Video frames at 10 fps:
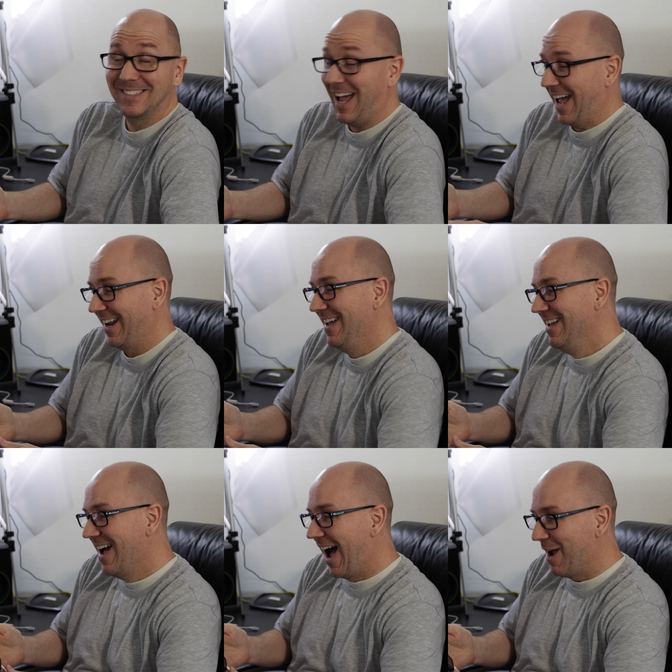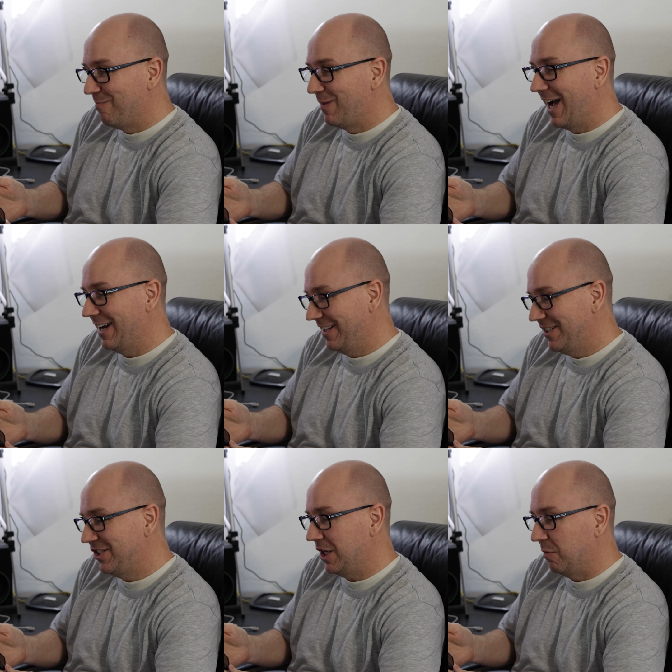as that. I bought
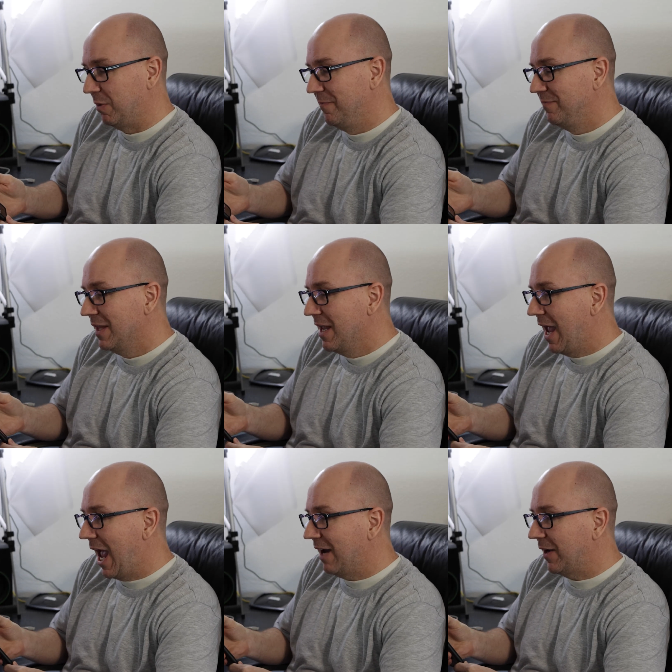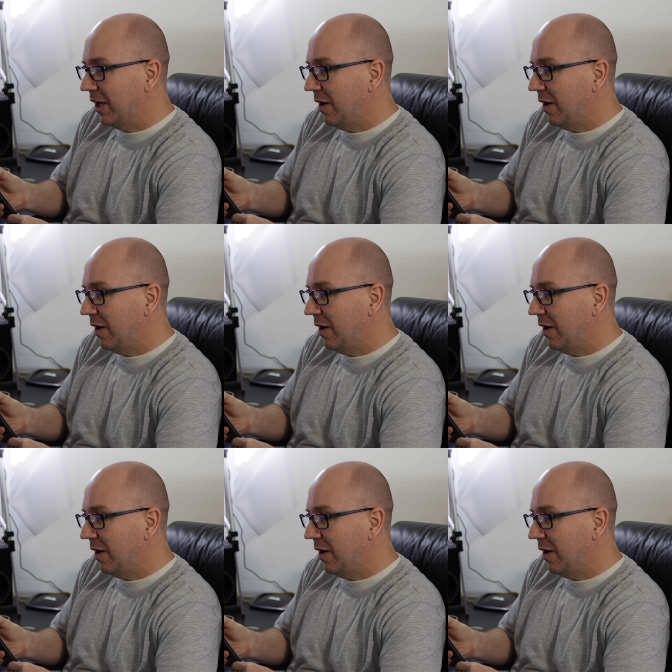SHIB. And if I